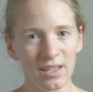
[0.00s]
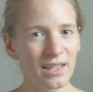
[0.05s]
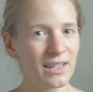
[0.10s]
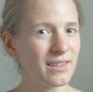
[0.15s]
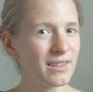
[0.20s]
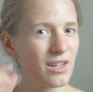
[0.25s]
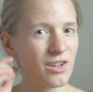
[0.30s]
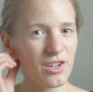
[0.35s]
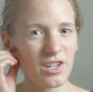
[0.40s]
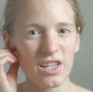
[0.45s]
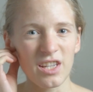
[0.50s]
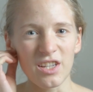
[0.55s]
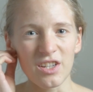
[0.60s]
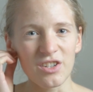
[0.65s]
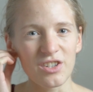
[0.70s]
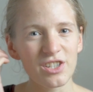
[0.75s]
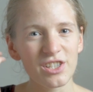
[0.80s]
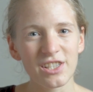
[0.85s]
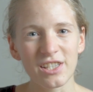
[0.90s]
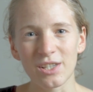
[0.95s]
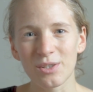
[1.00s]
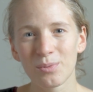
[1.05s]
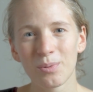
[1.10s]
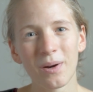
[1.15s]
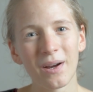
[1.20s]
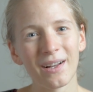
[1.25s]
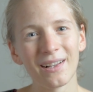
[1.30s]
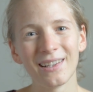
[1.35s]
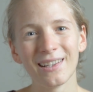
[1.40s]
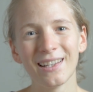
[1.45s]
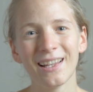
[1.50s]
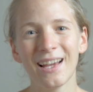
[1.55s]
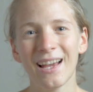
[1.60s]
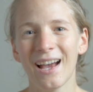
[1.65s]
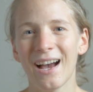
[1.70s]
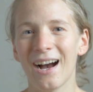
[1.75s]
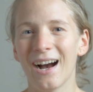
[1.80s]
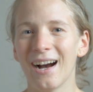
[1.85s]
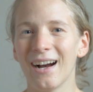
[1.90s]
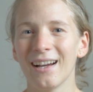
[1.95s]
in their ears as well
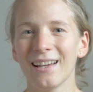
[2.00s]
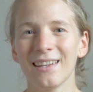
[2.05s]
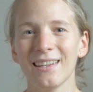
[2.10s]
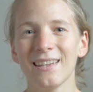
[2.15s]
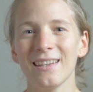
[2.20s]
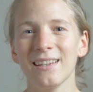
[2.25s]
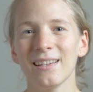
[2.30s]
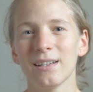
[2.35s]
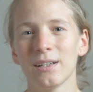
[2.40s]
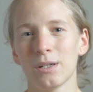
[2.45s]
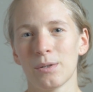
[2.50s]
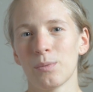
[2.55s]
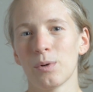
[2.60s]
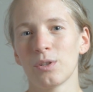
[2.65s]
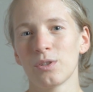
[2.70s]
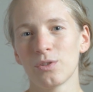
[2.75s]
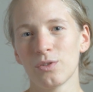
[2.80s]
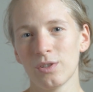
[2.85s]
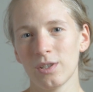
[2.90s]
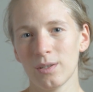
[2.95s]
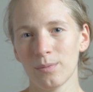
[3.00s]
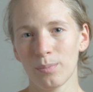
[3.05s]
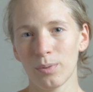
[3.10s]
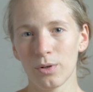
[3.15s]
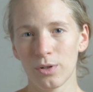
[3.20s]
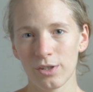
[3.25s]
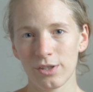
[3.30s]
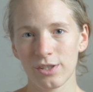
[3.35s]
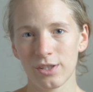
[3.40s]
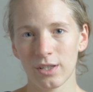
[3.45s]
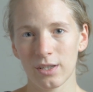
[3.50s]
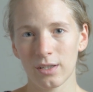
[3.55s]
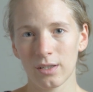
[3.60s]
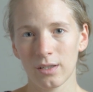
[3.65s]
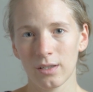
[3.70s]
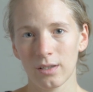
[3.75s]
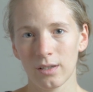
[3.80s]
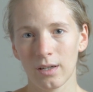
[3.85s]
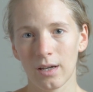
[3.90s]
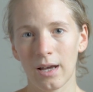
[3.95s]
i want to see the person
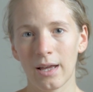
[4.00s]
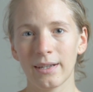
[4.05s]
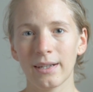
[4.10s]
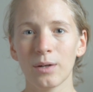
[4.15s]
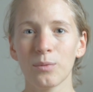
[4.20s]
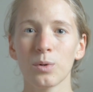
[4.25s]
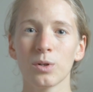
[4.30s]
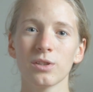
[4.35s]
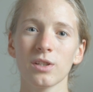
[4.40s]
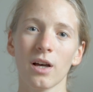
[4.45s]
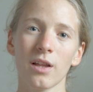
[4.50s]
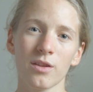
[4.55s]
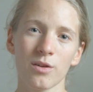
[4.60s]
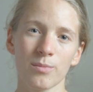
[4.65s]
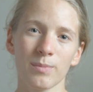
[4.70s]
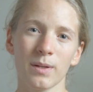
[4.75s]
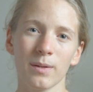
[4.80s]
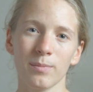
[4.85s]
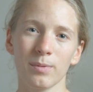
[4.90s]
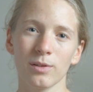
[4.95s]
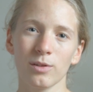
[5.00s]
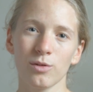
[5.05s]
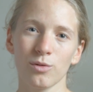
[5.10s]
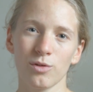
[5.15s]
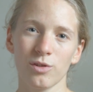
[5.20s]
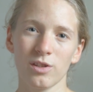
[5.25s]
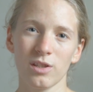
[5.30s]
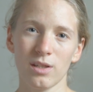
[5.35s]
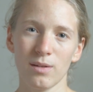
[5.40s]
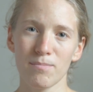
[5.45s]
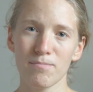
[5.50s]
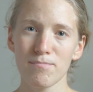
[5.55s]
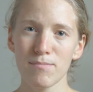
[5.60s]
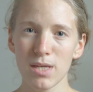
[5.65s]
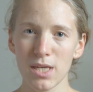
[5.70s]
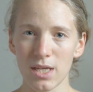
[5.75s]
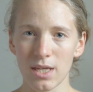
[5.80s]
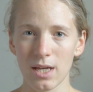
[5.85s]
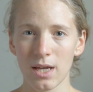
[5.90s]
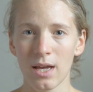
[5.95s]
and i want other people to see
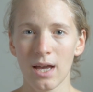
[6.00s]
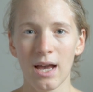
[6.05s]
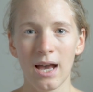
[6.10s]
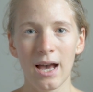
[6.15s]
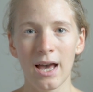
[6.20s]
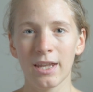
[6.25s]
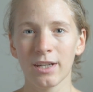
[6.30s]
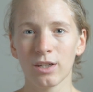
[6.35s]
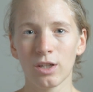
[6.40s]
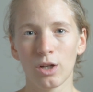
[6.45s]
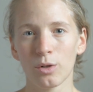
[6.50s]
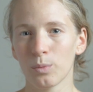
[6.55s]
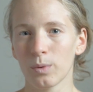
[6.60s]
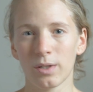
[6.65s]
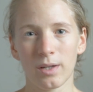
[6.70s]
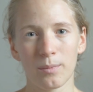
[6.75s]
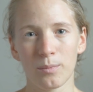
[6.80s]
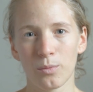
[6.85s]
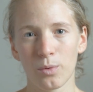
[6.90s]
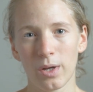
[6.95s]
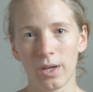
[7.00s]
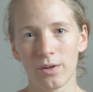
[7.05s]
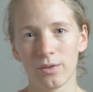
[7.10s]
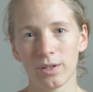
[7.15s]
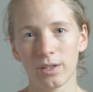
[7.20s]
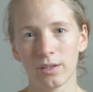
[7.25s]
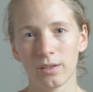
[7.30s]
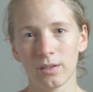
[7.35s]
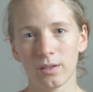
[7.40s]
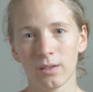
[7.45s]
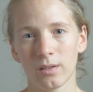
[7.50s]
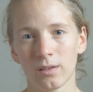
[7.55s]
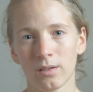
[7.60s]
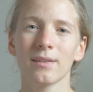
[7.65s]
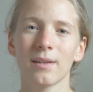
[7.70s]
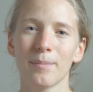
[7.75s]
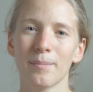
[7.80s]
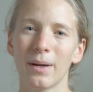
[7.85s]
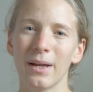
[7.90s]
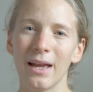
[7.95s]
me and not what i'm wearing
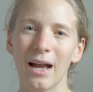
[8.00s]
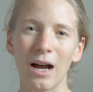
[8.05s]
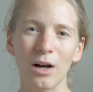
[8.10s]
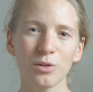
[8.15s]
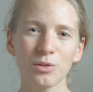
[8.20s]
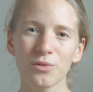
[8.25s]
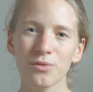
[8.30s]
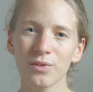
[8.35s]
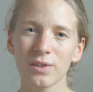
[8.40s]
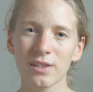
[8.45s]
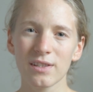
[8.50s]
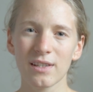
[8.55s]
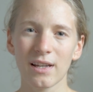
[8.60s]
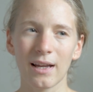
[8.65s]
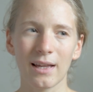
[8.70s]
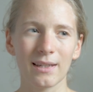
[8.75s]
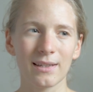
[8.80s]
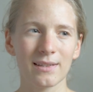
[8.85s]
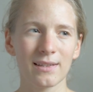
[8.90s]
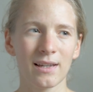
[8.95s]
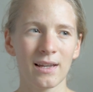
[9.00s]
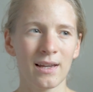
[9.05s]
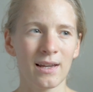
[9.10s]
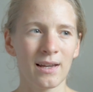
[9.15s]
that my outfit and